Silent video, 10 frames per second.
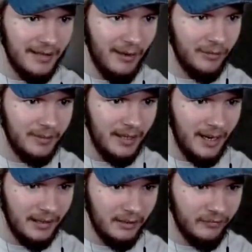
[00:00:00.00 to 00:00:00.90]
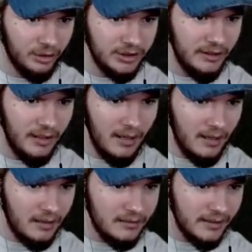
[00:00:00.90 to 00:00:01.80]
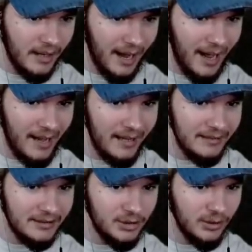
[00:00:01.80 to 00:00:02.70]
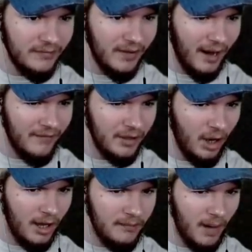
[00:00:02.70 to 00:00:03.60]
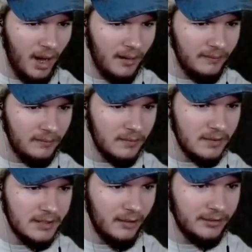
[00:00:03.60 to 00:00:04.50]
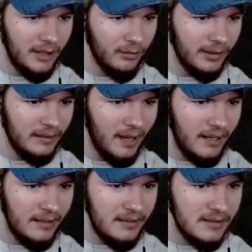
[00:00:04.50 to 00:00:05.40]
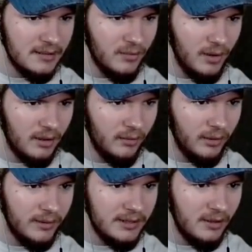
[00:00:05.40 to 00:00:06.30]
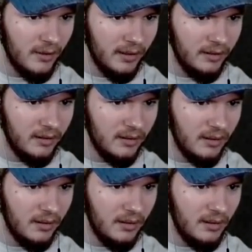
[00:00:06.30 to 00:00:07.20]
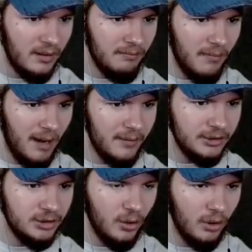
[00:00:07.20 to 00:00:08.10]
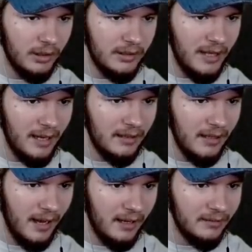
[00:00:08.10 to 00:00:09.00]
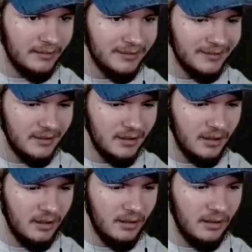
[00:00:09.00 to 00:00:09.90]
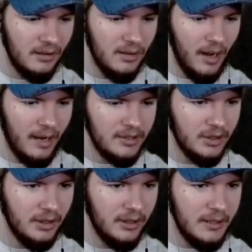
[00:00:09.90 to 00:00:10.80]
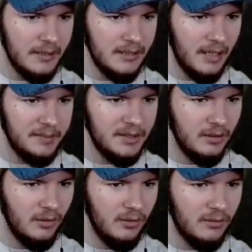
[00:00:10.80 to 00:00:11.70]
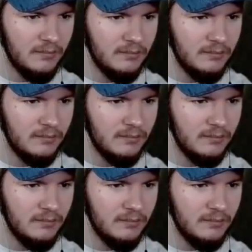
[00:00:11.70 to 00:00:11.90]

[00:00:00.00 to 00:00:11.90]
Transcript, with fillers: That would be highly unfortunate. Did I? Did you leave the oven on, Mom? Is that what that red light is? What What are we doing? Mom, you're trolling yet again. I should clean this up soon.